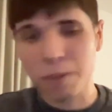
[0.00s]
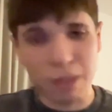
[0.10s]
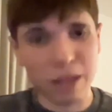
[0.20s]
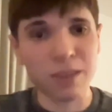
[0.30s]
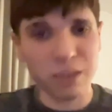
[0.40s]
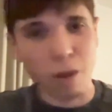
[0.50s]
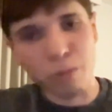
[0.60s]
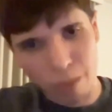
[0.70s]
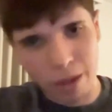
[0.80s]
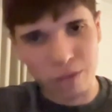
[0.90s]
make this
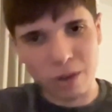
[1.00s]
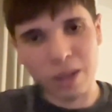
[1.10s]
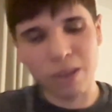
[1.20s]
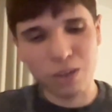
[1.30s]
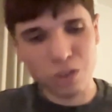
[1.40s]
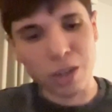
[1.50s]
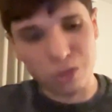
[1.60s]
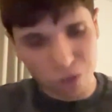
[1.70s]
compromise, right? There